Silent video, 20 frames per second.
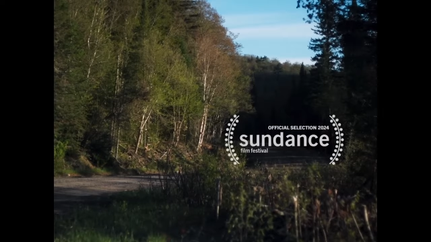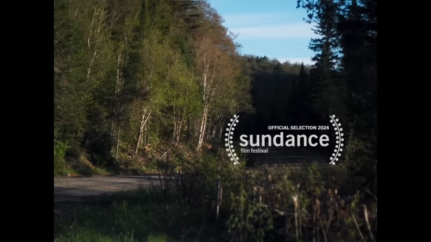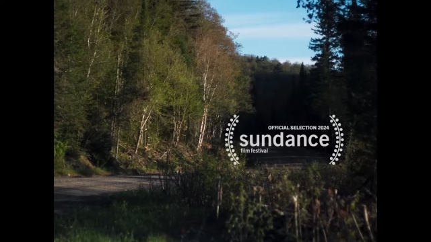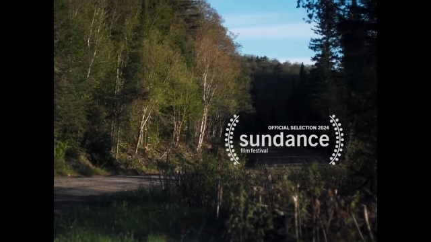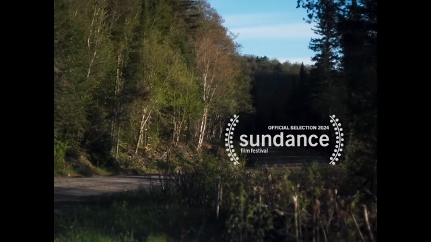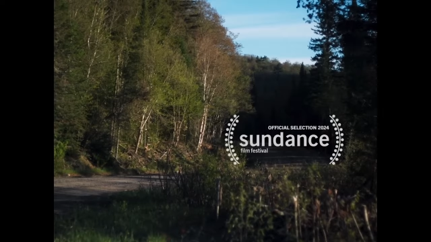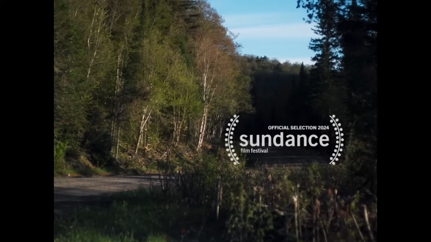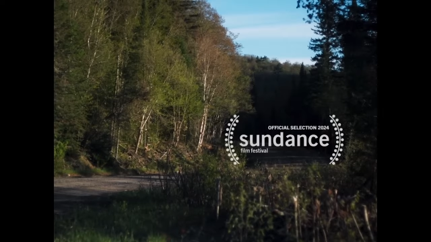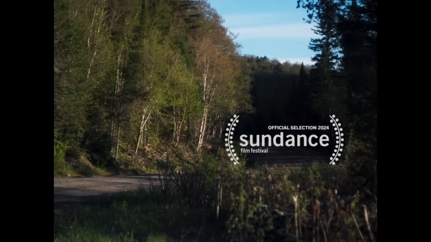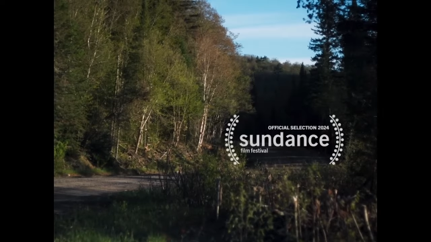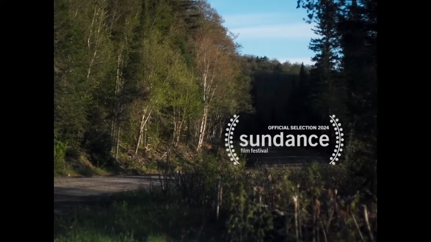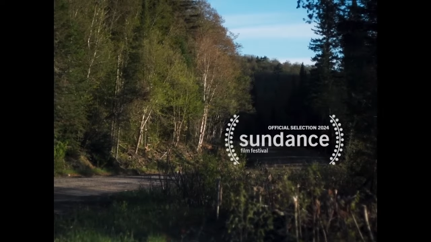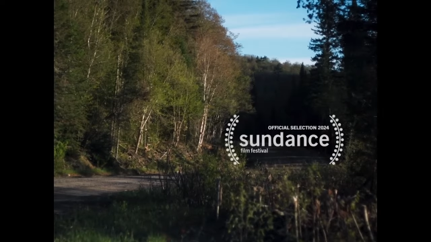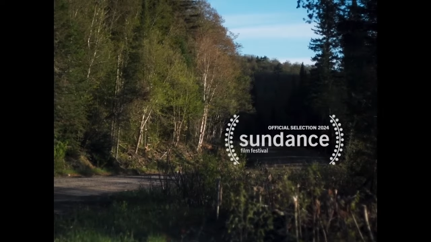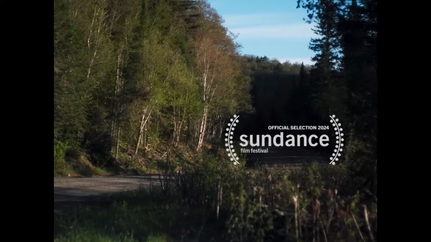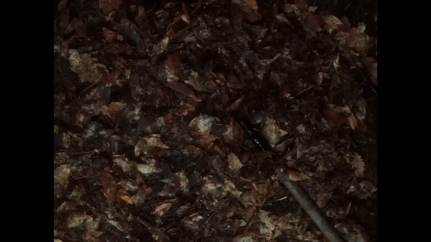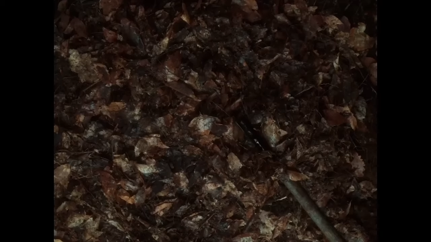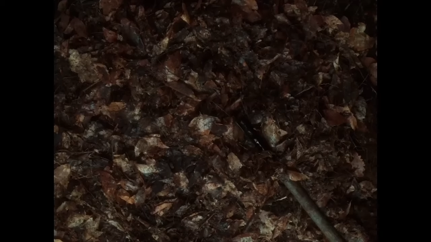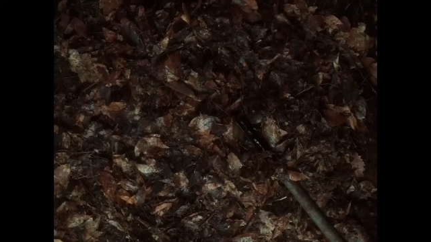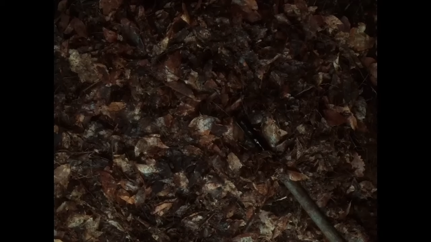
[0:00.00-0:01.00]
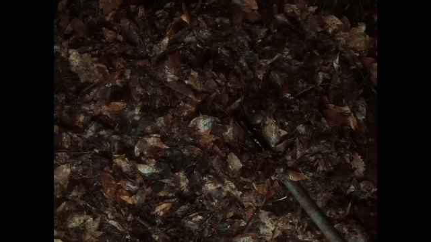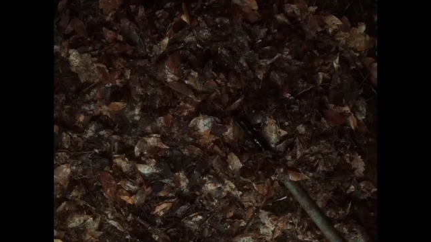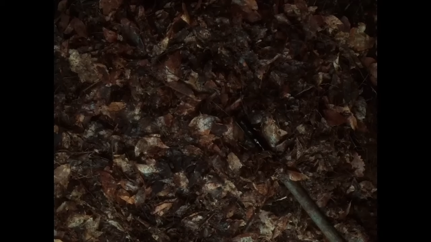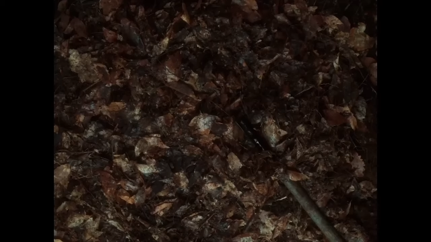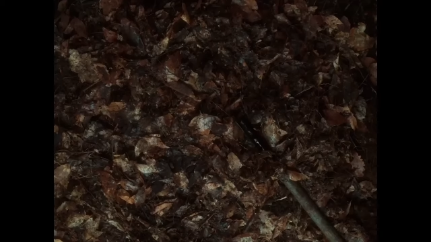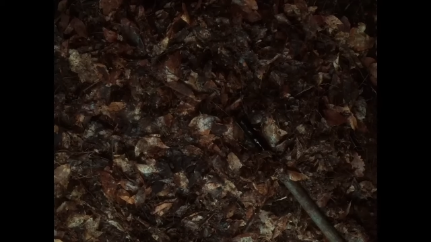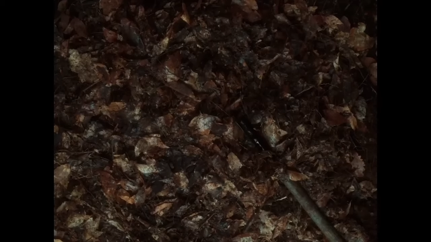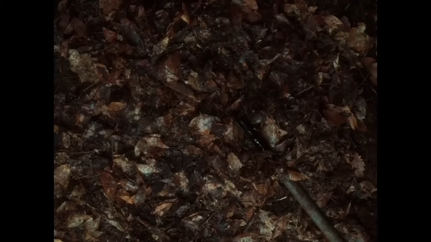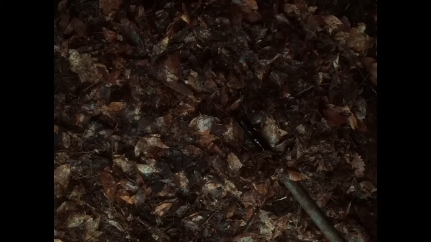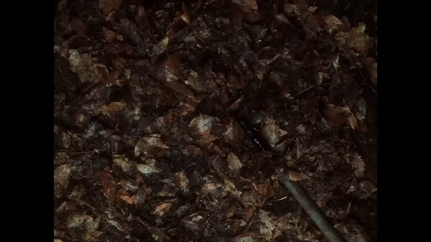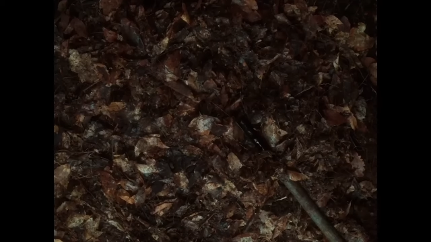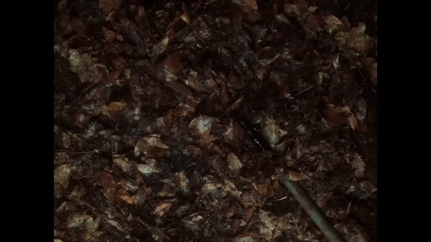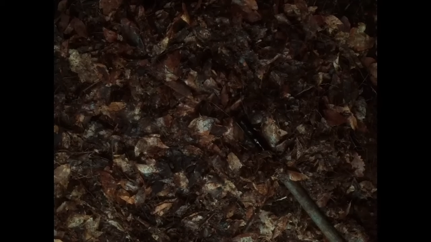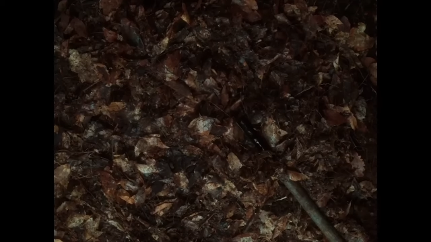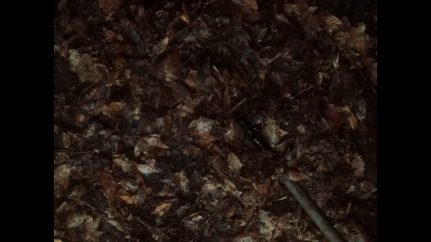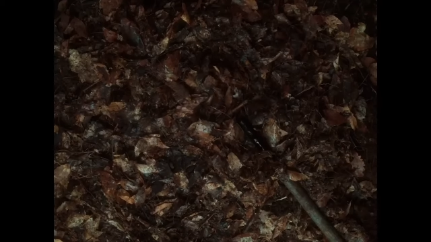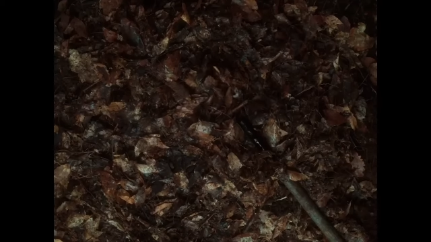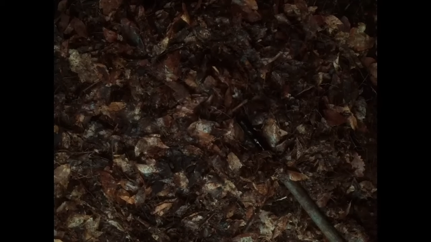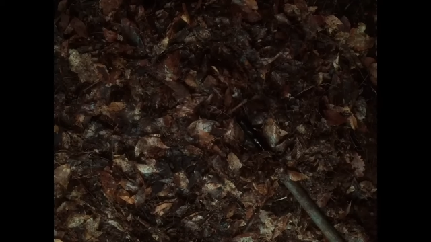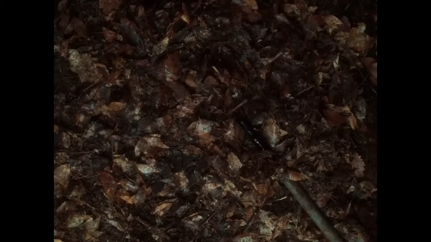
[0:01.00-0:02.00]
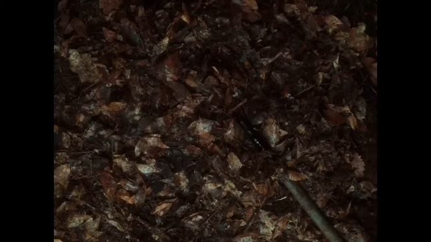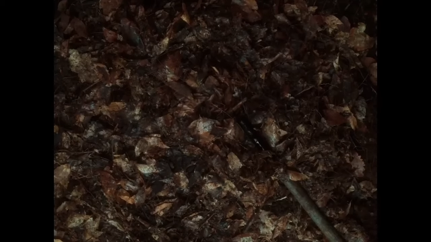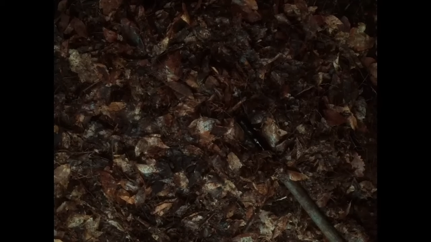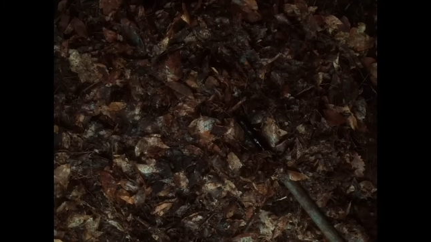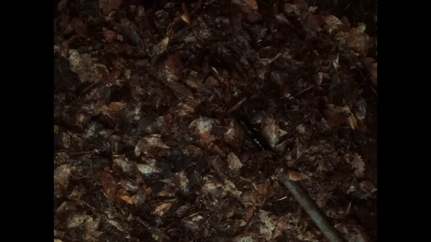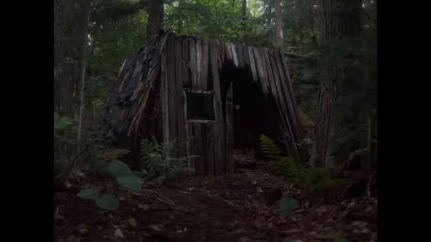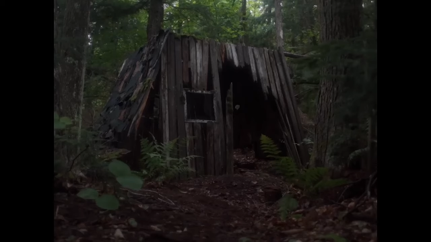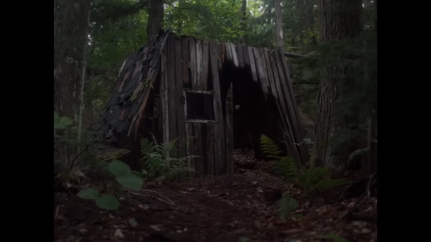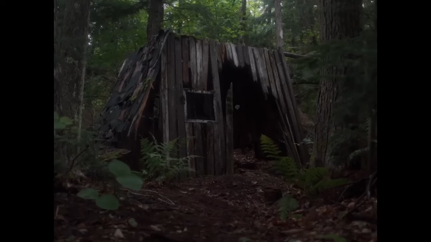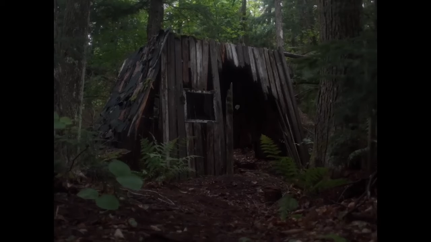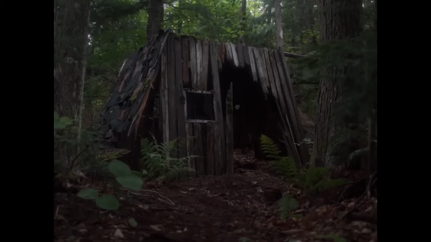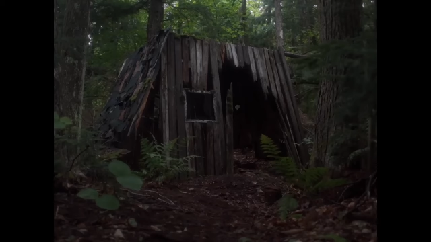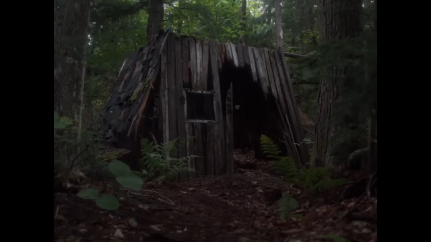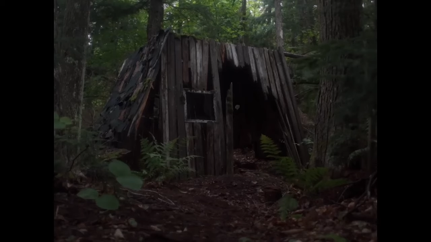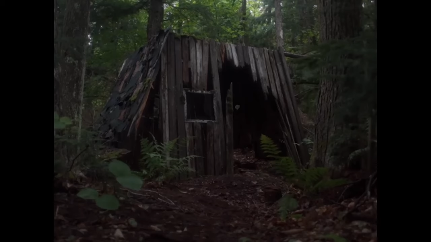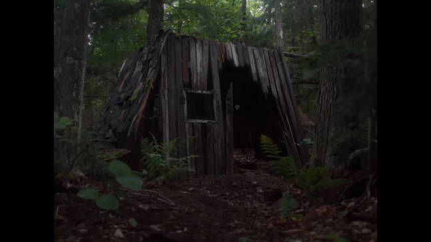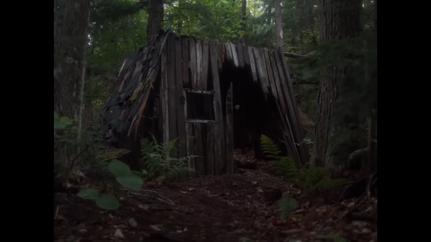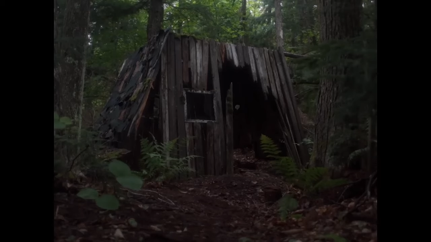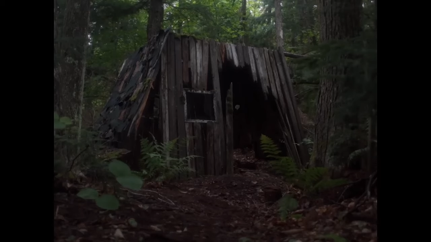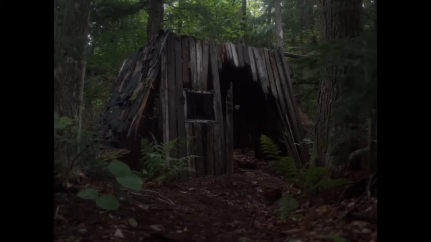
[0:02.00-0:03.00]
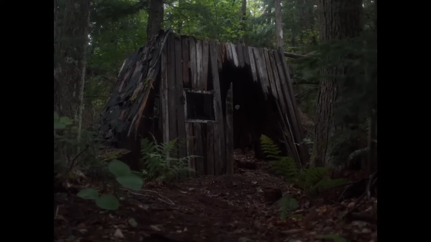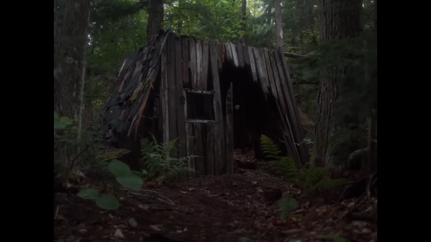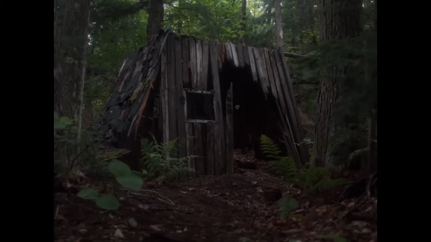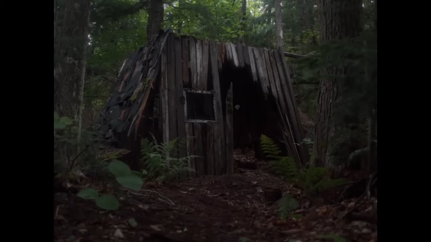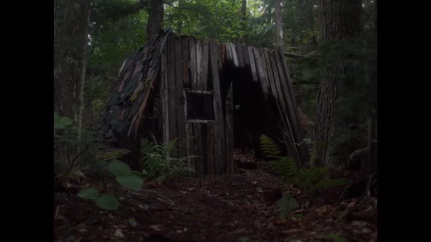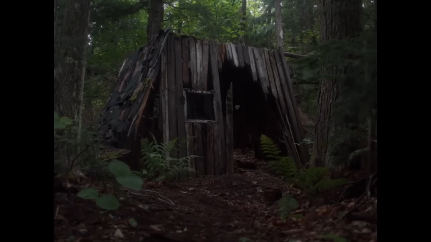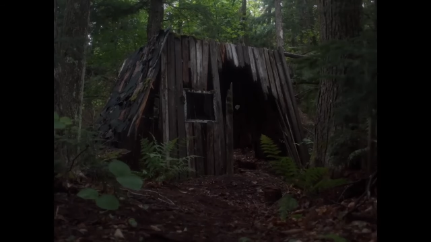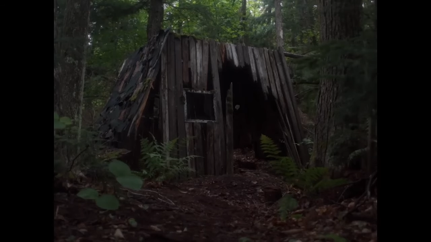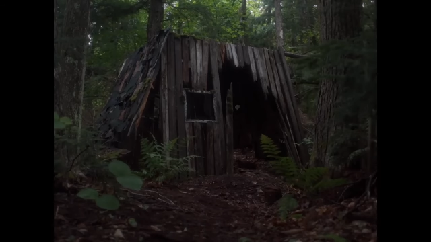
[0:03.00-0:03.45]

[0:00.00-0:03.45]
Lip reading: No face is visible, so there are no lips to read.